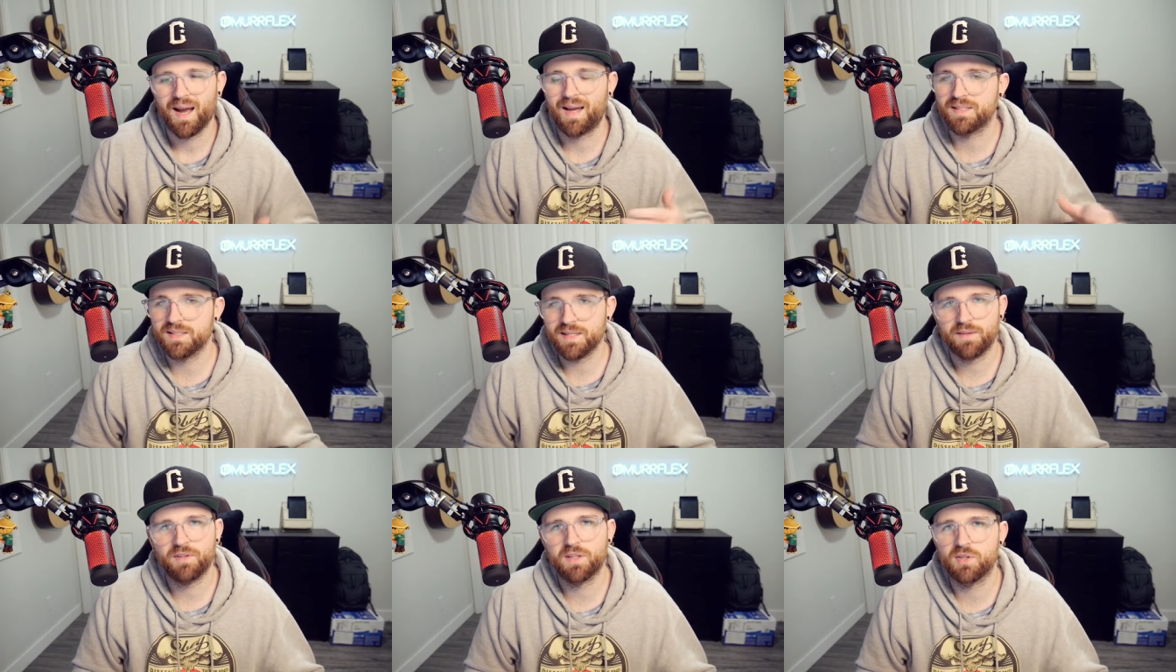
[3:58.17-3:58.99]
I didn't
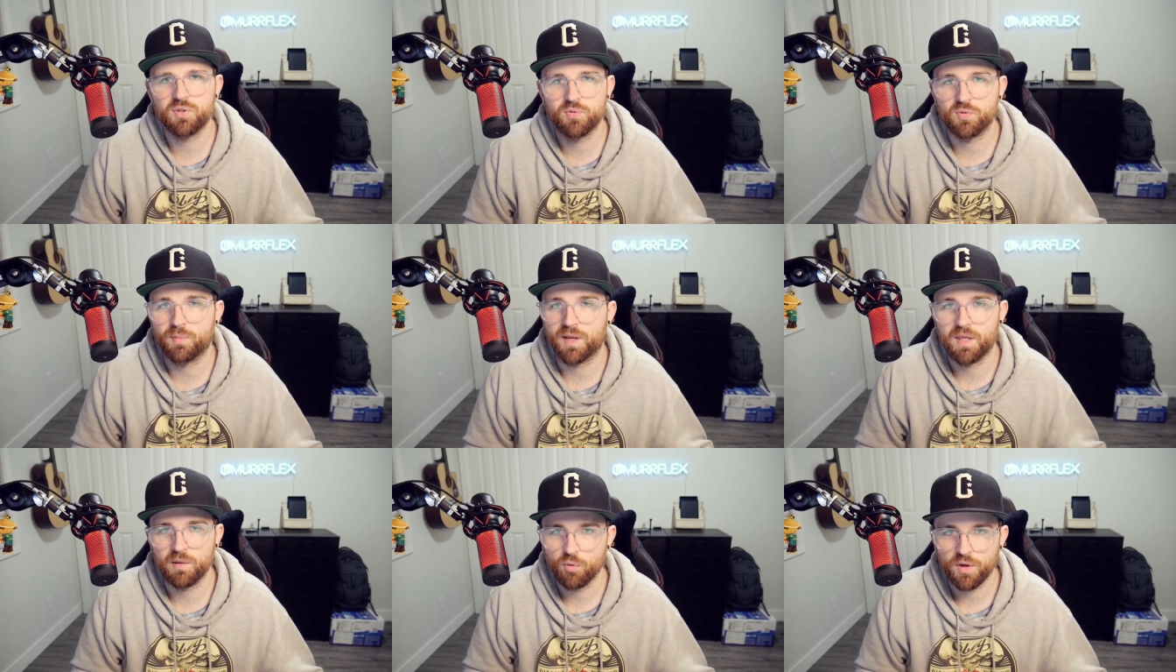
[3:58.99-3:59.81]
have any issues with my
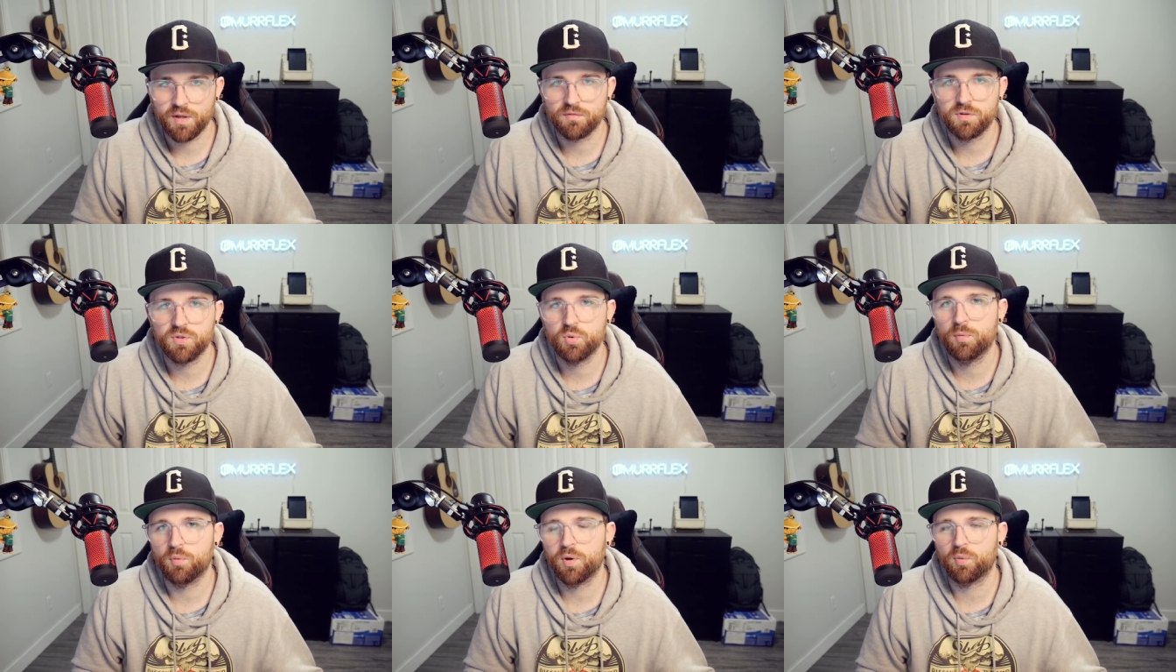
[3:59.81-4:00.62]
keyboard ever to
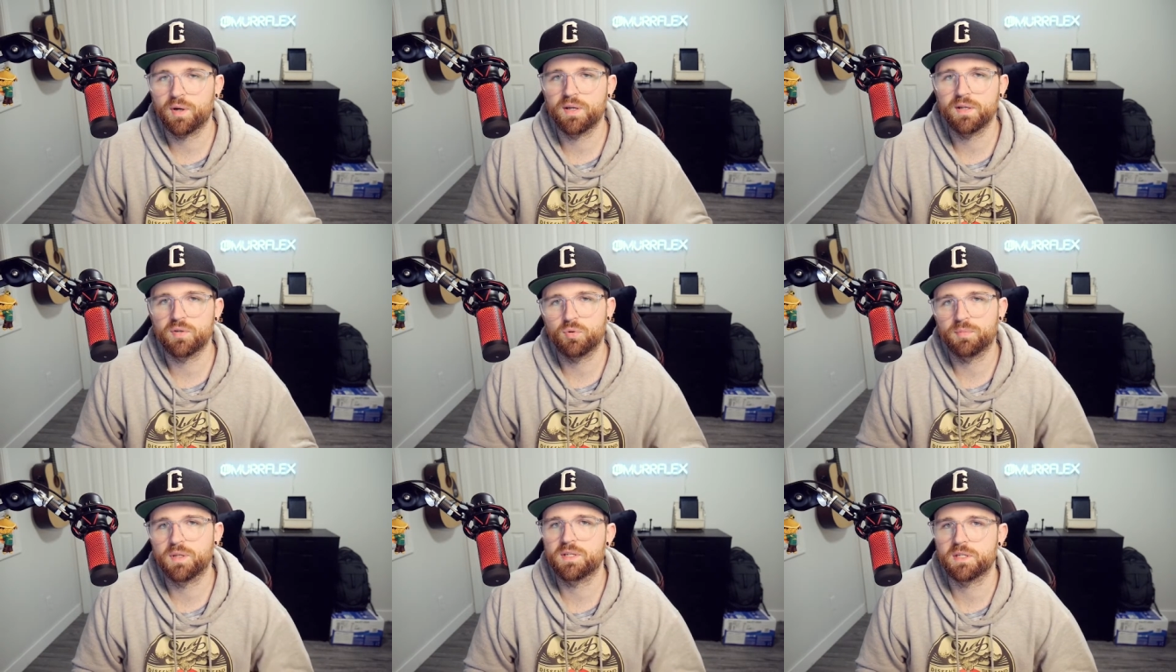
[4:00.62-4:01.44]
a point where I needed to
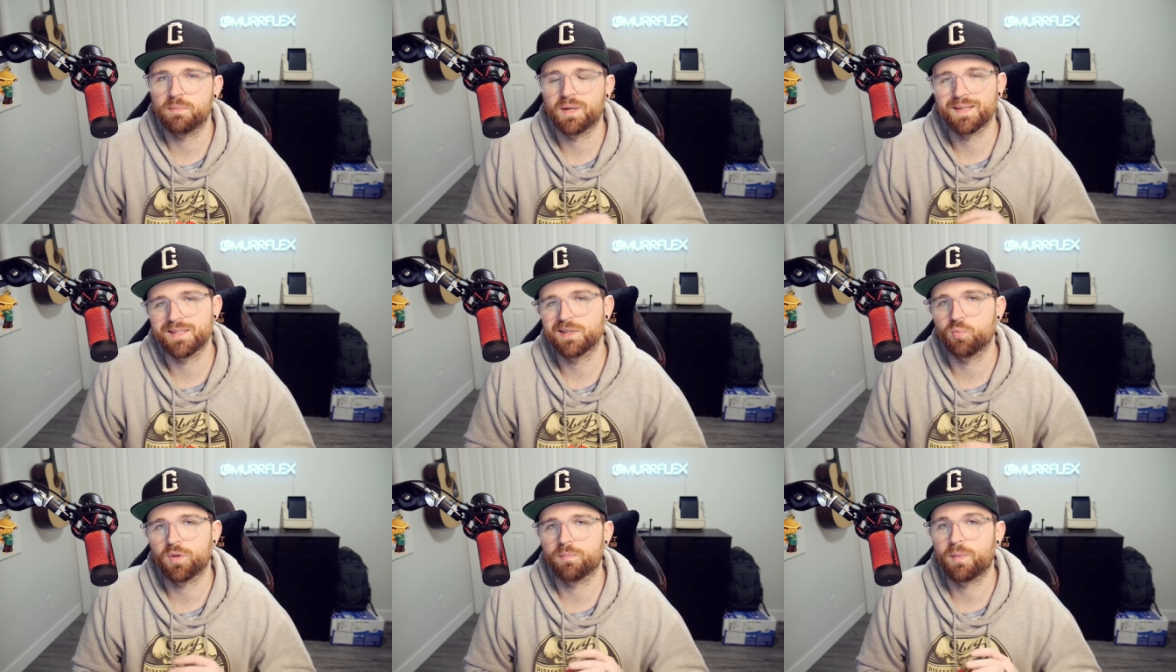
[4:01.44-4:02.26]
replace it, but I did
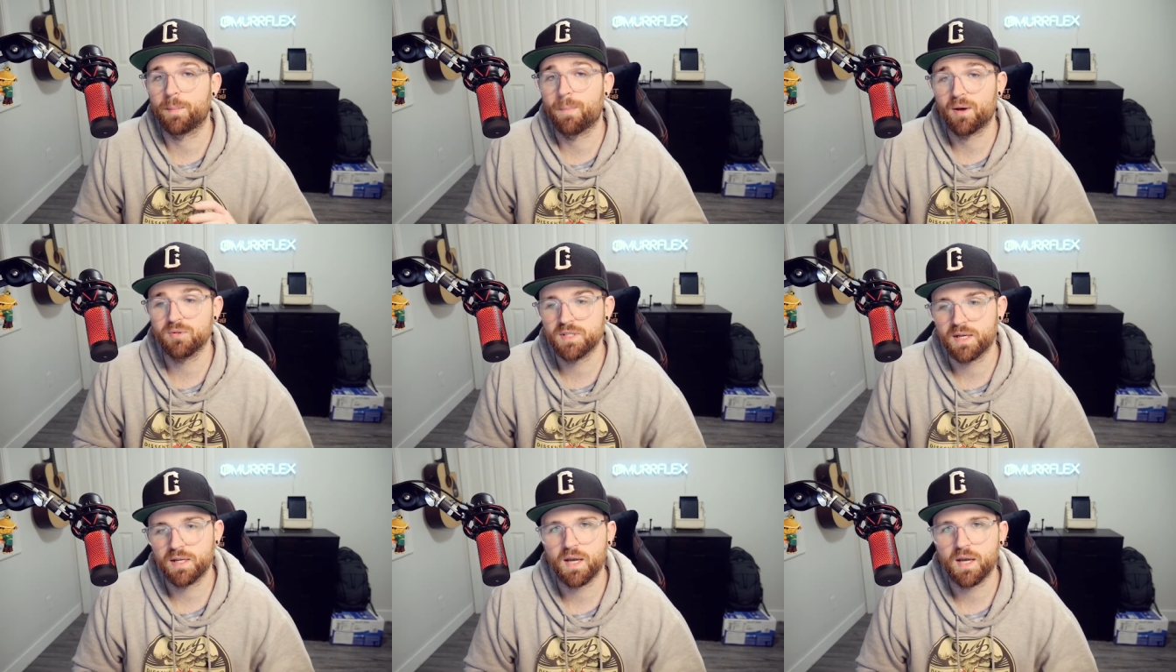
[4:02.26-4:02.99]
with my mouse that I